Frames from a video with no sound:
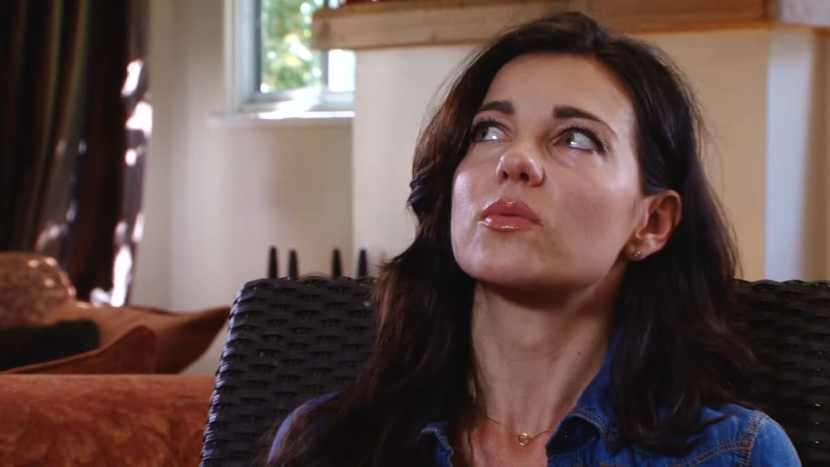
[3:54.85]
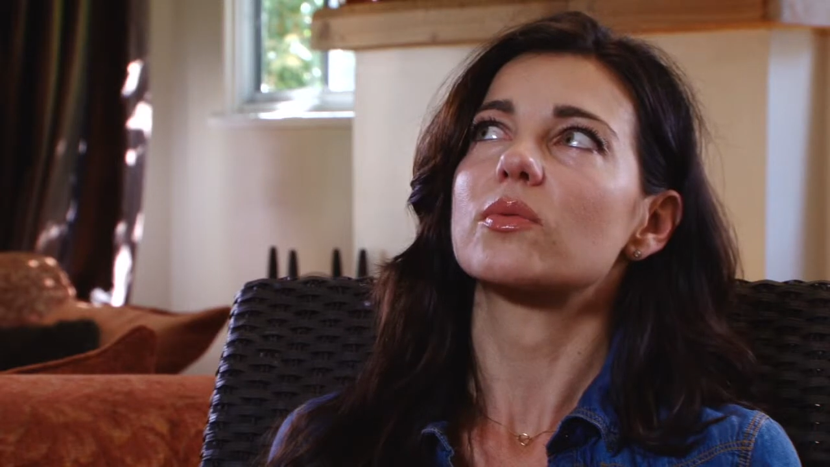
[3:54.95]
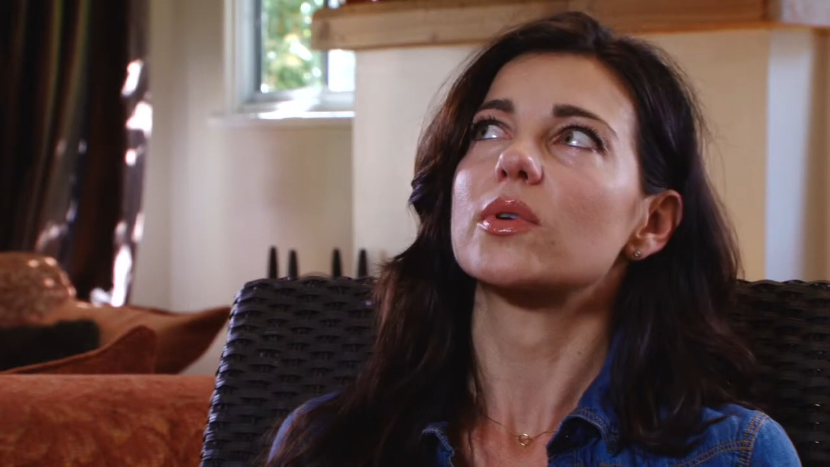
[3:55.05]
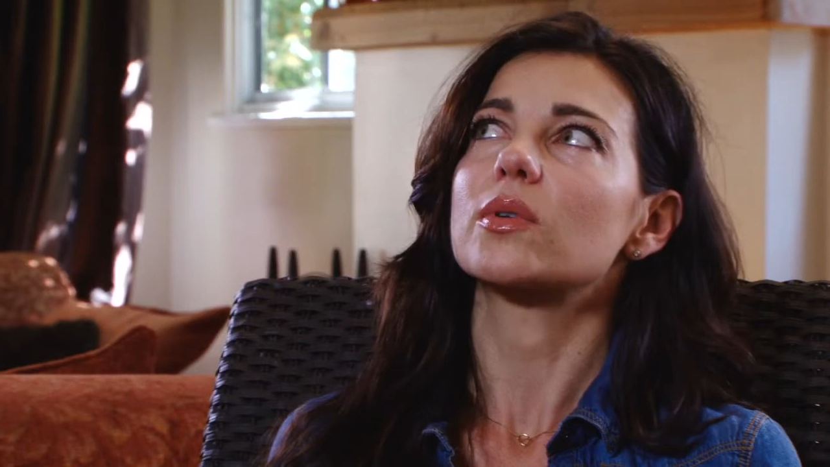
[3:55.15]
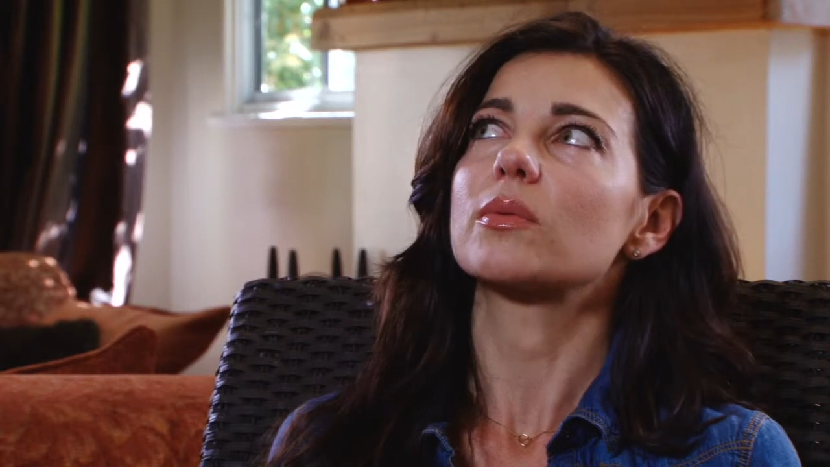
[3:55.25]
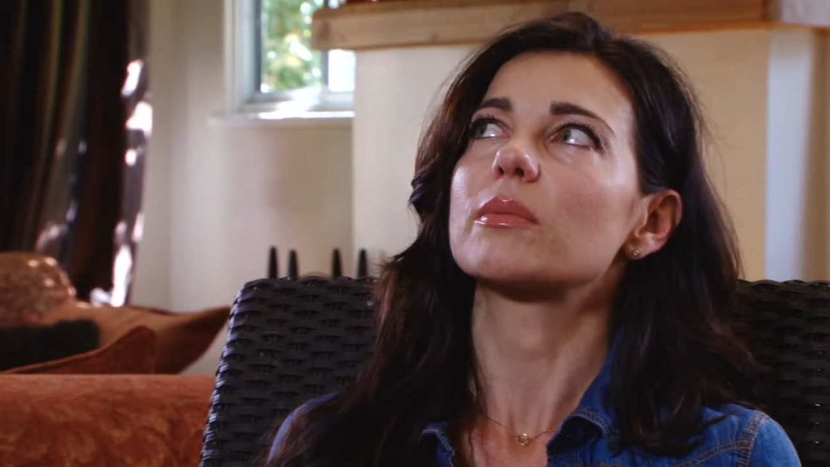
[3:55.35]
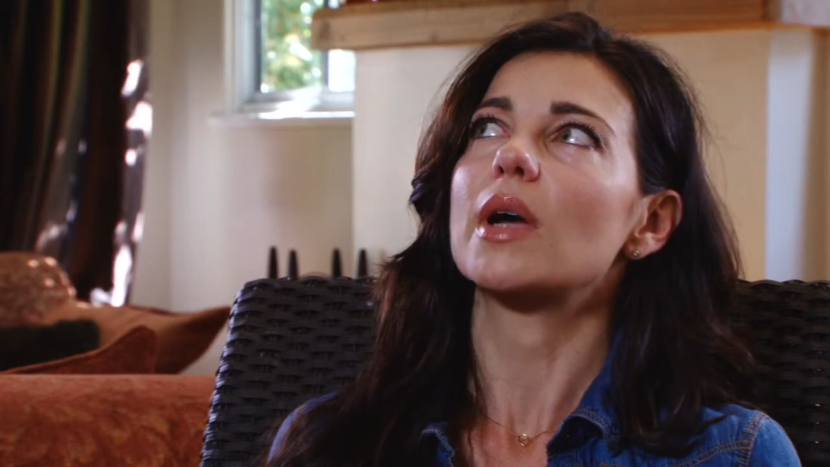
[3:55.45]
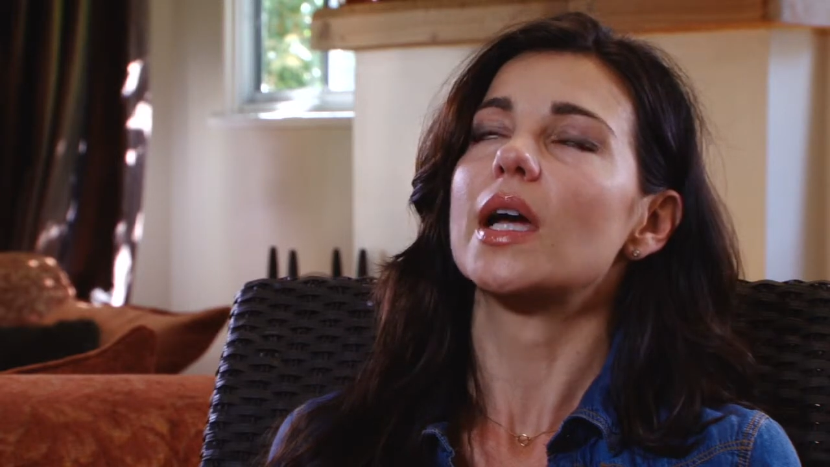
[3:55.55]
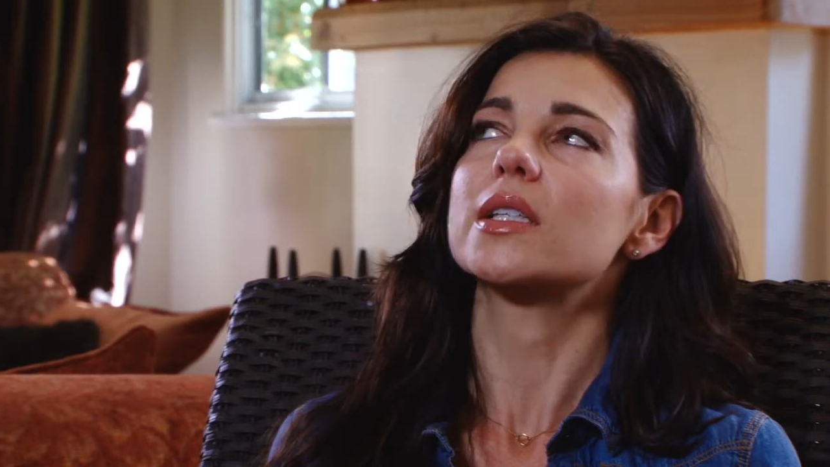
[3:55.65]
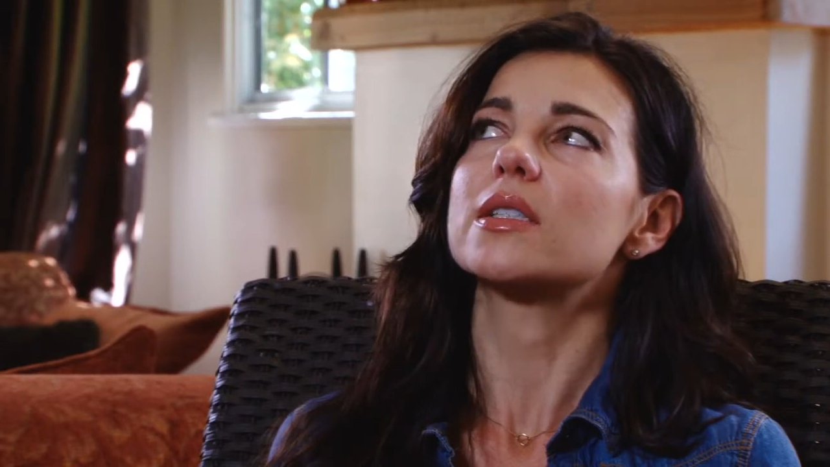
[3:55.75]
the room,
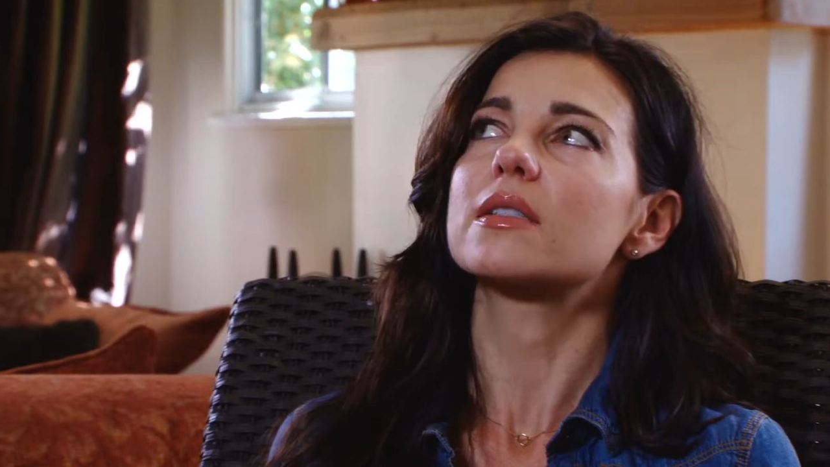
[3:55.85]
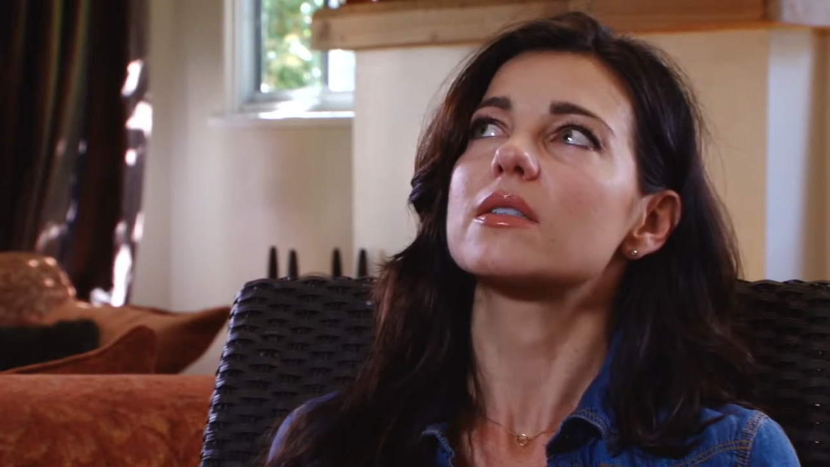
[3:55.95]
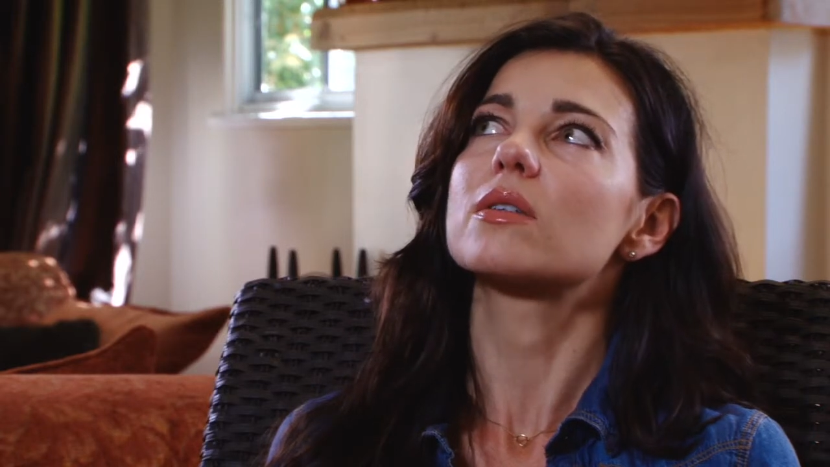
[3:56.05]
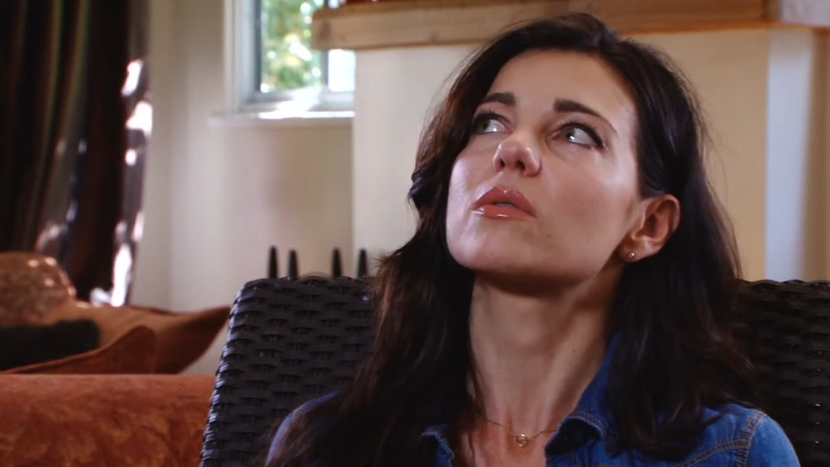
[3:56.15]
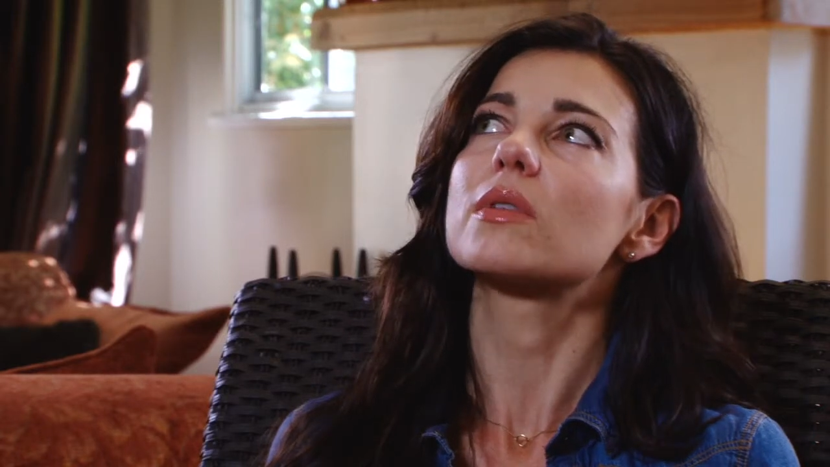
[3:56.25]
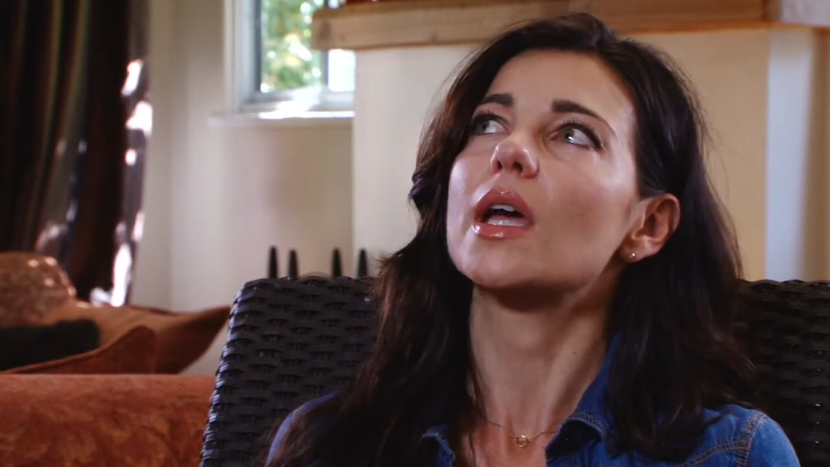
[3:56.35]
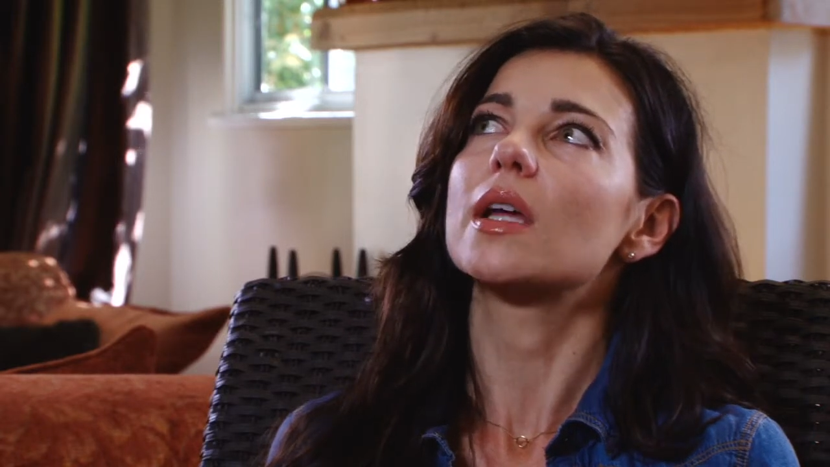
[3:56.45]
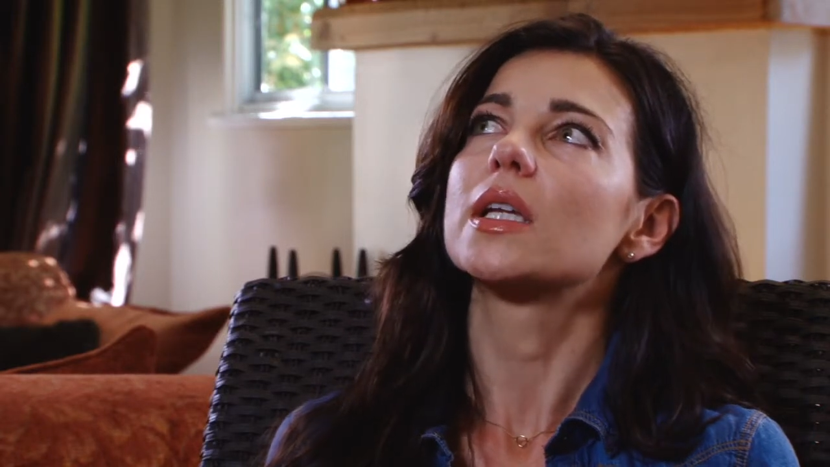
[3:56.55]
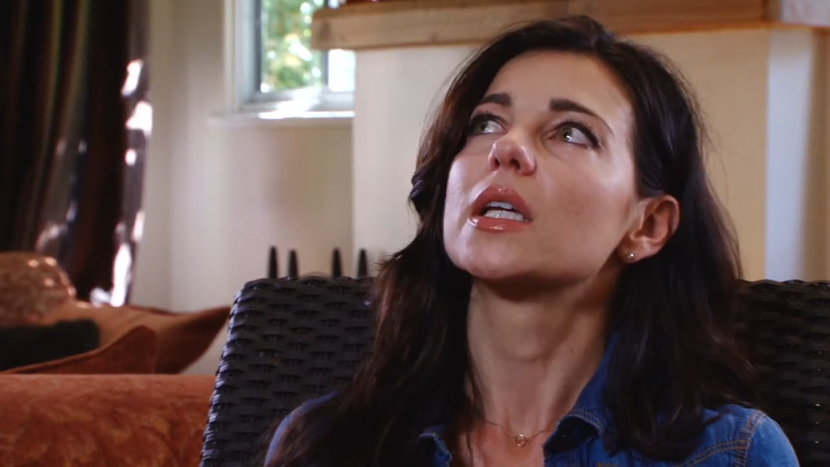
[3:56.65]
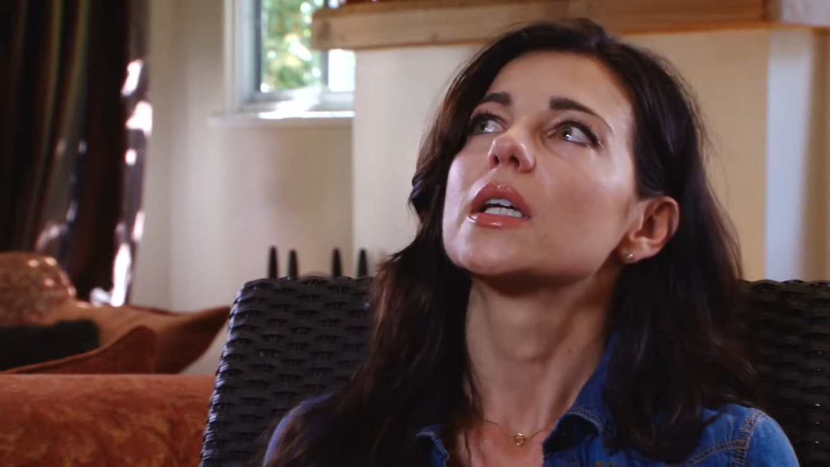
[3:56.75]
I just knew that.